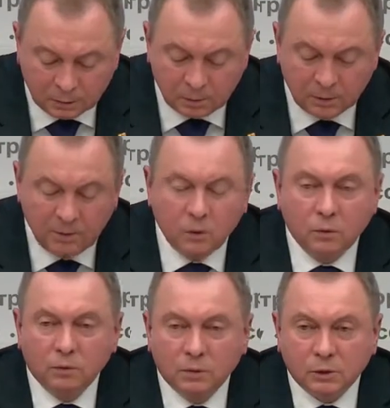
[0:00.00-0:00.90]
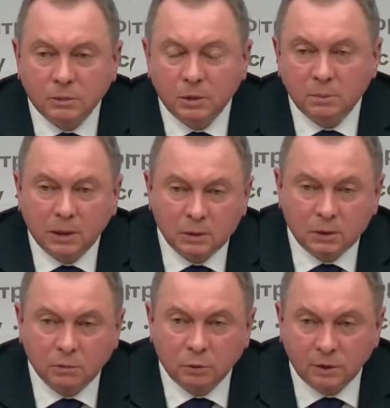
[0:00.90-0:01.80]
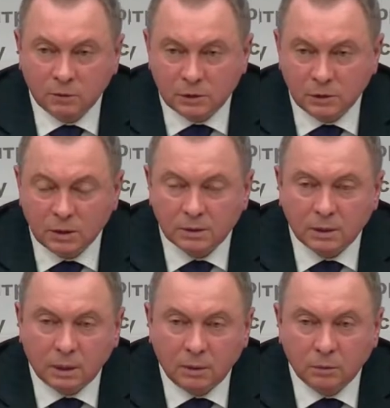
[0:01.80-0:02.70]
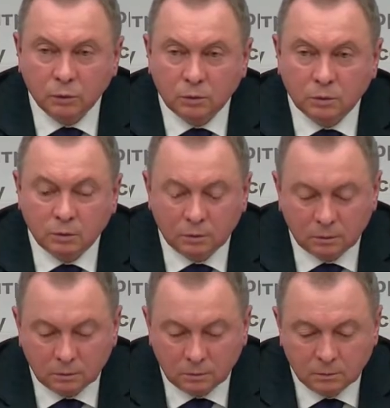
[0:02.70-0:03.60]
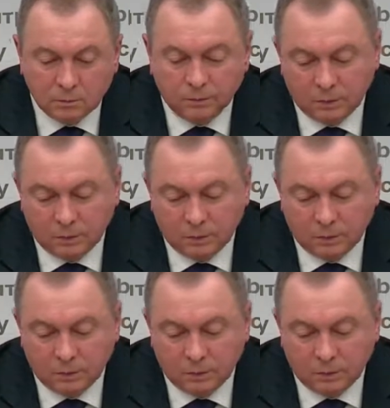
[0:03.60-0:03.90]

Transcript: And here we saw that, as if by